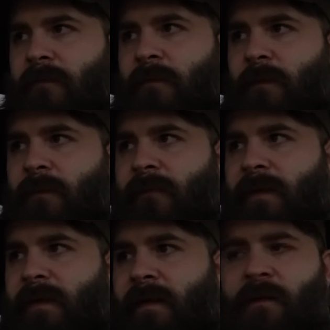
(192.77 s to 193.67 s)

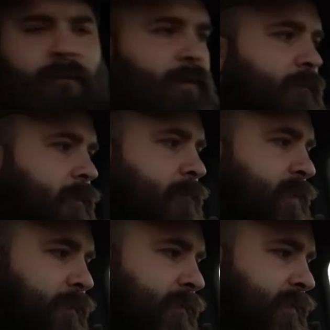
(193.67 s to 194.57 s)
Corvette. I could be wrong.
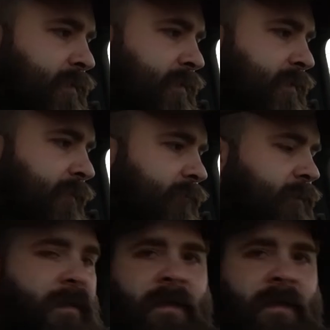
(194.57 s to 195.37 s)
Maybe it's the C7.